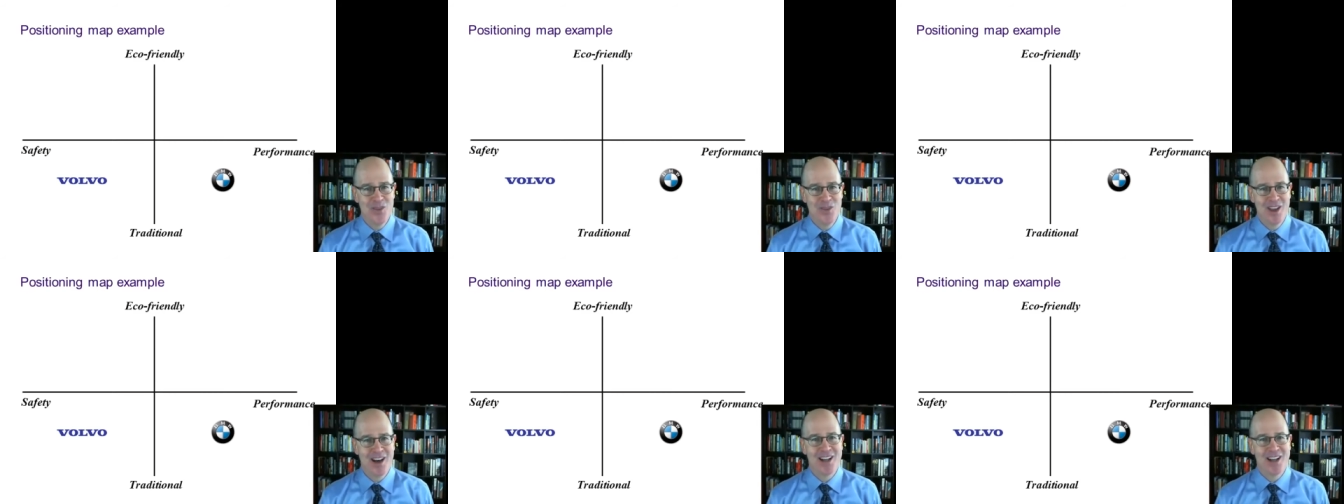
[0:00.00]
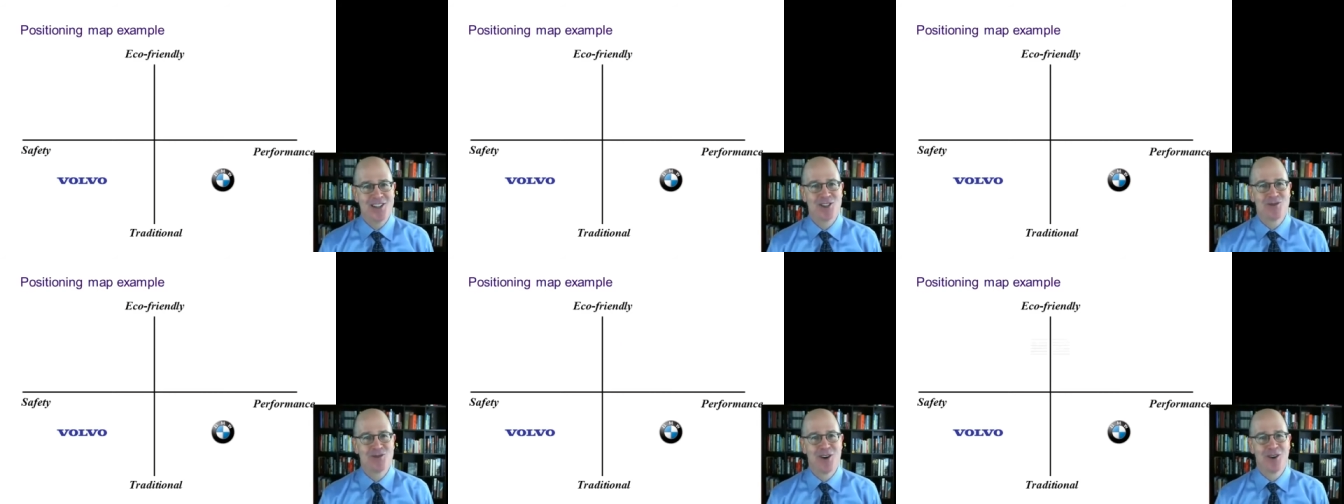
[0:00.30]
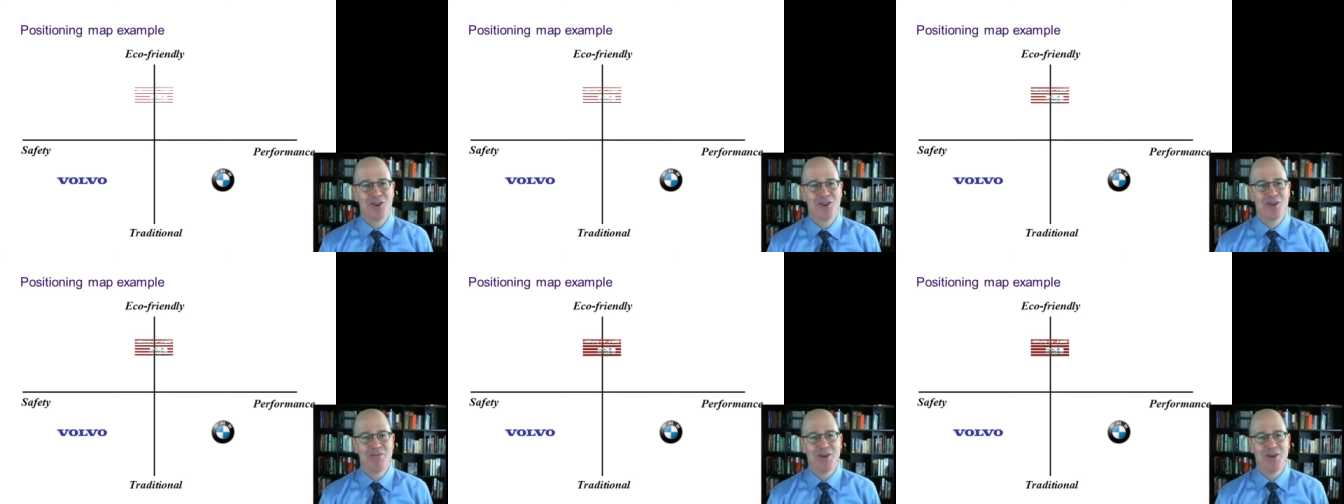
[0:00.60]
I
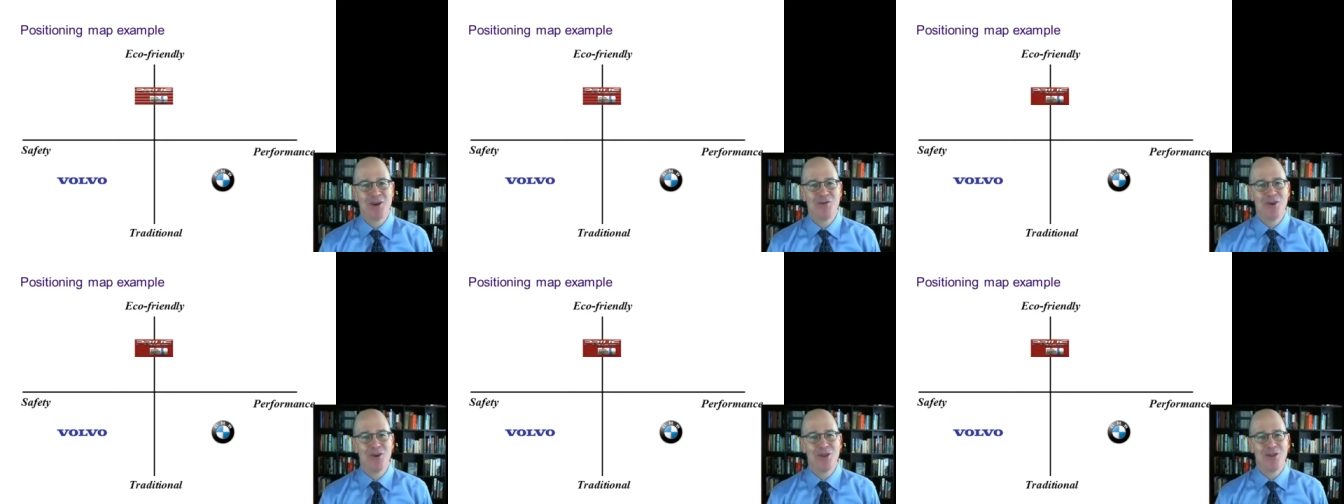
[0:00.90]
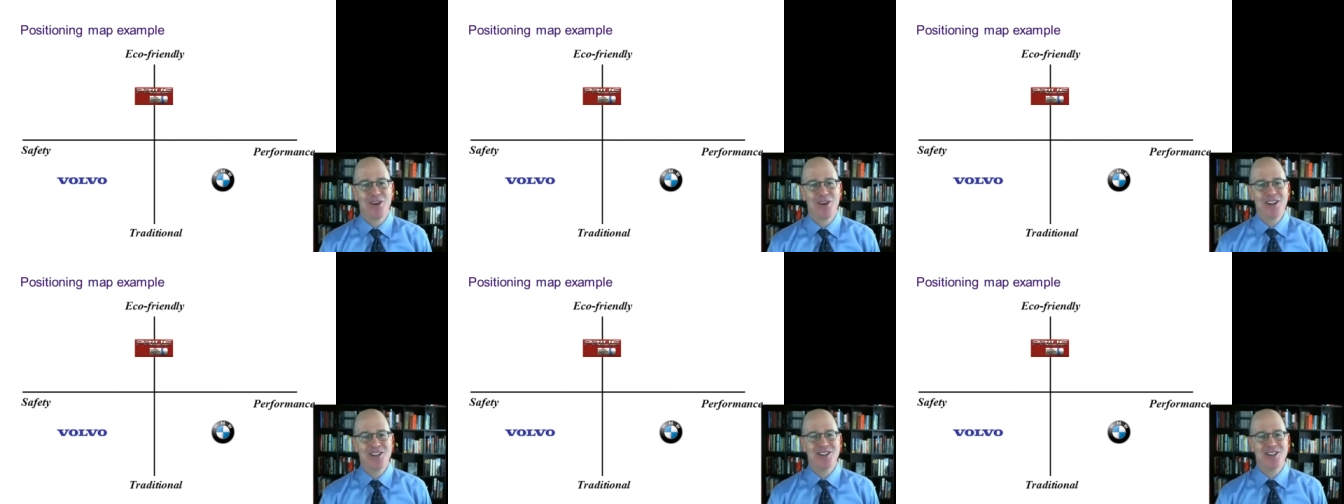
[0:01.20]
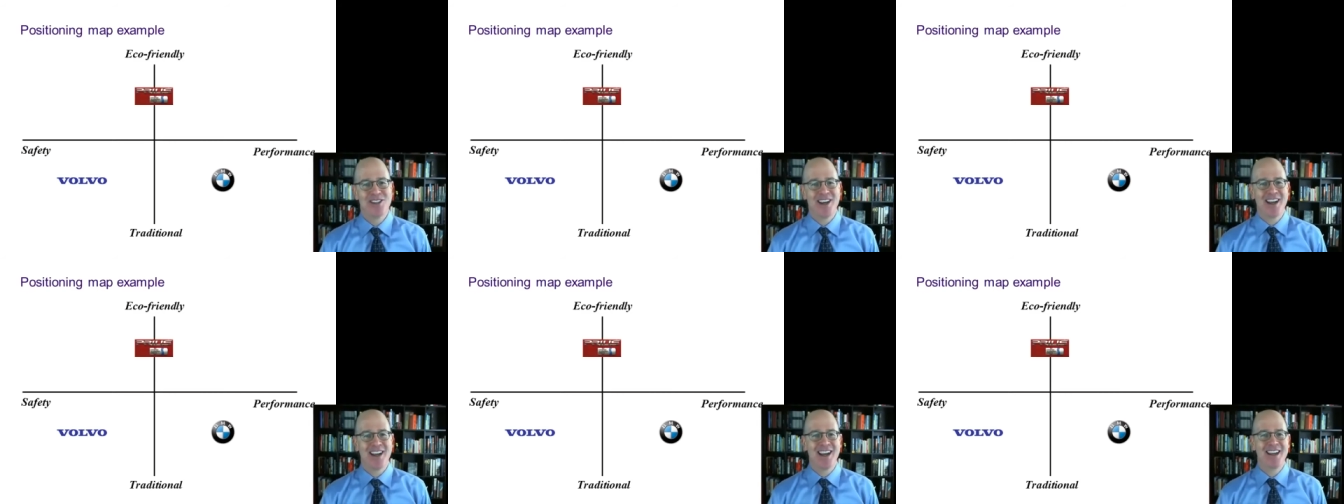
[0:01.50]
struggled a bit with this.
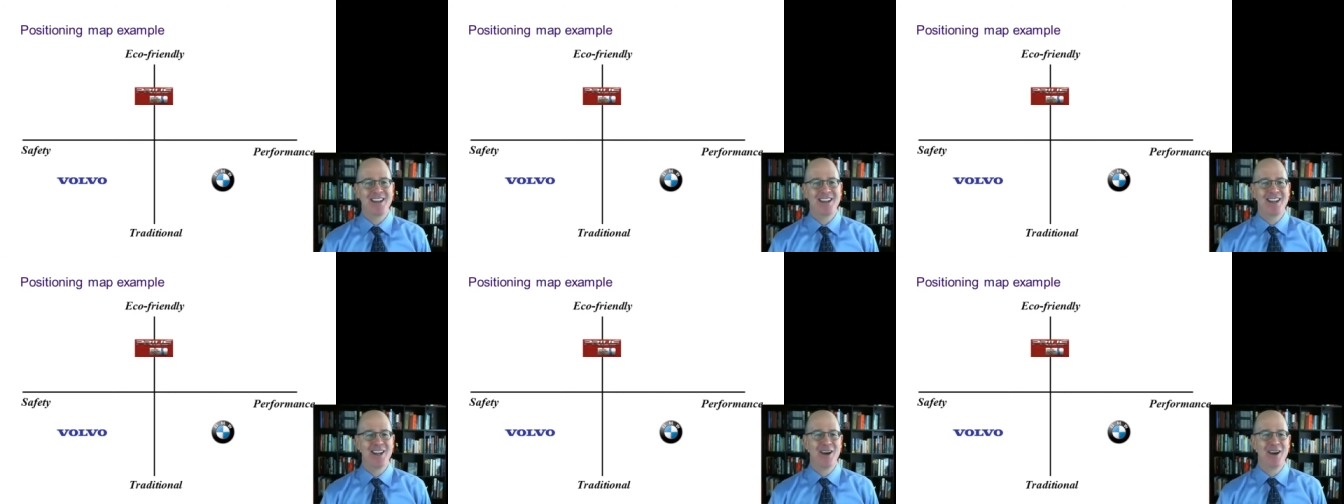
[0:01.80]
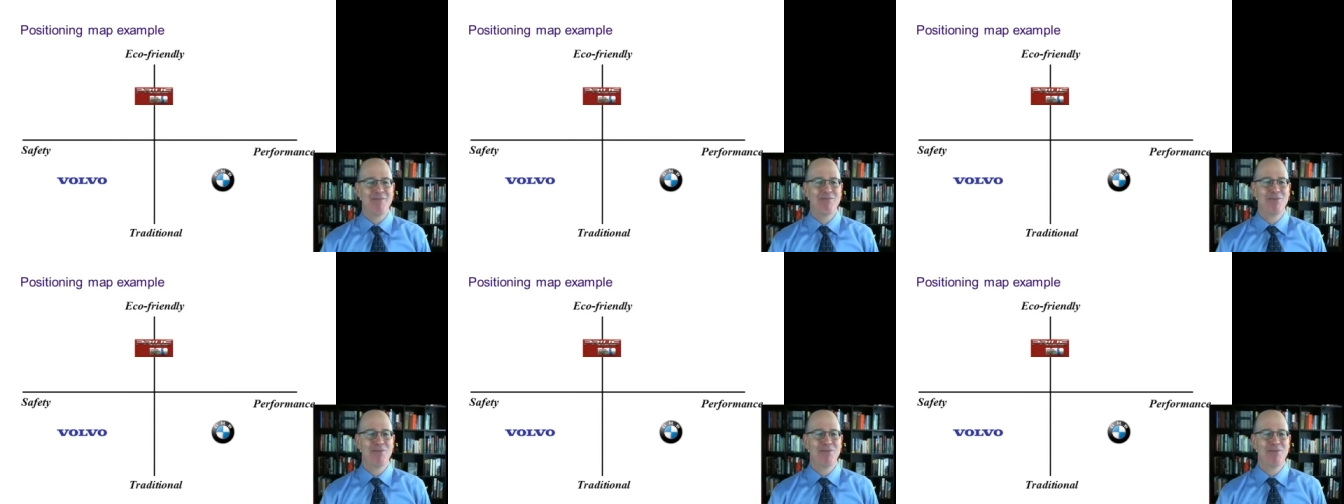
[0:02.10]
I ended up